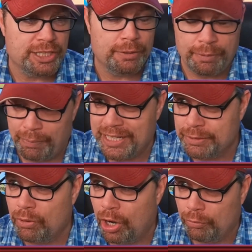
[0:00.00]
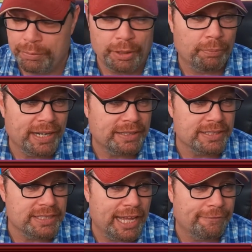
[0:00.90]
Center, but by tomorrow, we'll be able to break
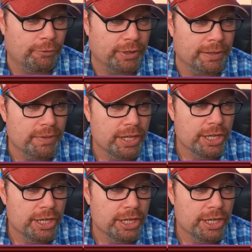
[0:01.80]
this down for you.